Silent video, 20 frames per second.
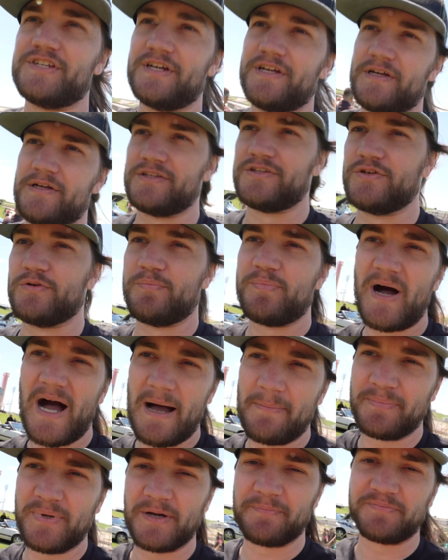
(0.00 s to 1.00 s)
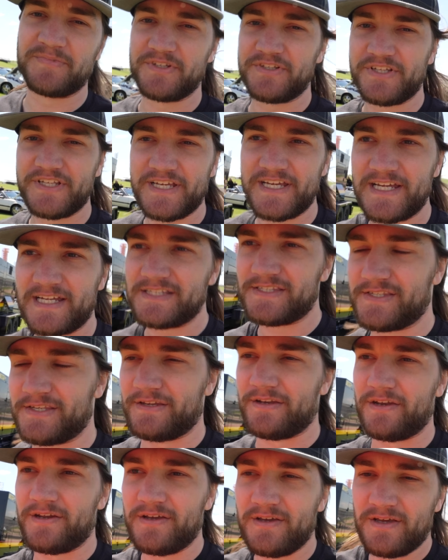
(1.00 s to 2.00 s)
to do pop-up deletes
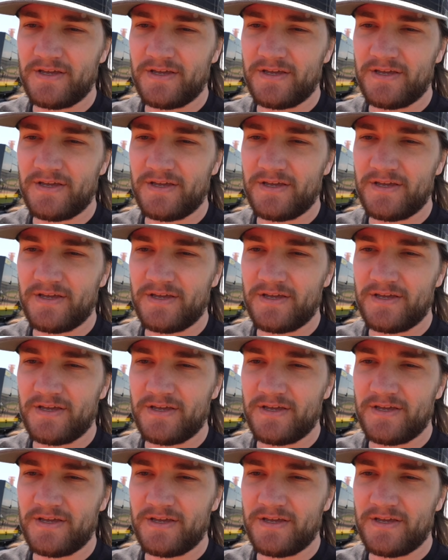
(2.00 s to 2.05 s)
and